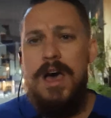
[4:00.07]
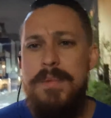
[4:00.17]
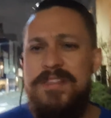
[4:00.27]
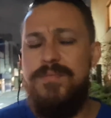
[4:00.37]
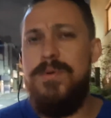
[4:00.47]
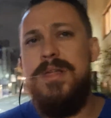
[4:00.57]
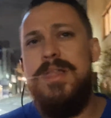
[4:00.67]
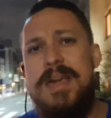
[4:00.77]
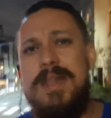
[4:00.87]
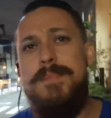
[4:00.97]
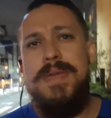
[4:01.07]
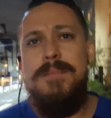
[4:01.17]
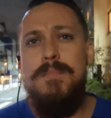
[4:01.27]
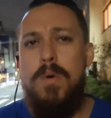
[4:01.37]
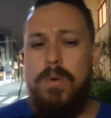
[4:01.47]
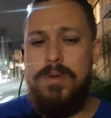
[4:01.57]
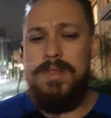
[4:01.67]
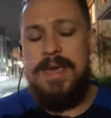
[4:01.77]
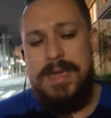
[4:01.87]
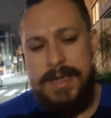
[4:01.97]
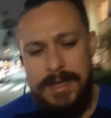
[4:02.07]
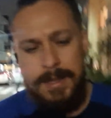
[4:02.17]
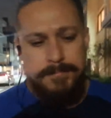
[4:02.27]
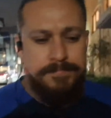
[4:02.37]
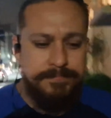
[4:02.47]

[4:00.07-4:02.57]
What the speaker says: it's really going to be more like on